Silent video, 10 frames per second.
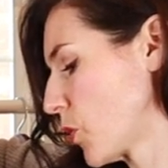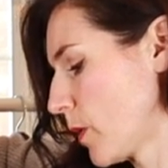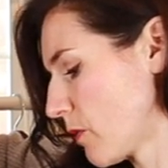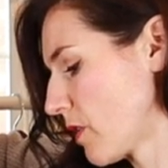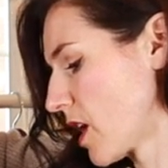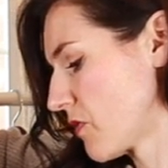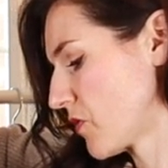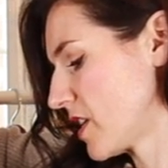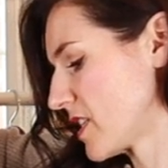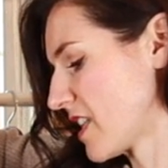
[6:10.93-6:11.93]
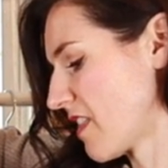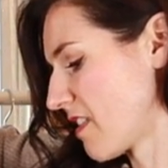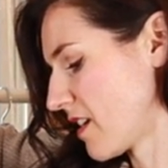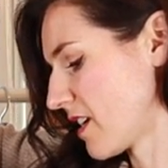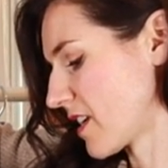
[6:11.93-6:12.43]
quick recovery
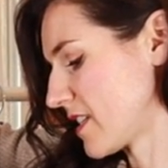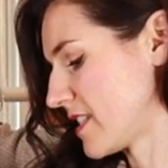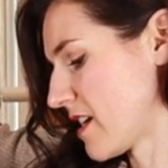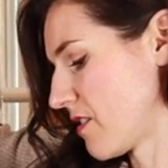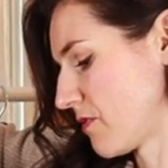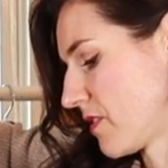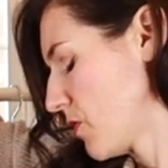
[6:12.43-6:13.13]
synthetic down.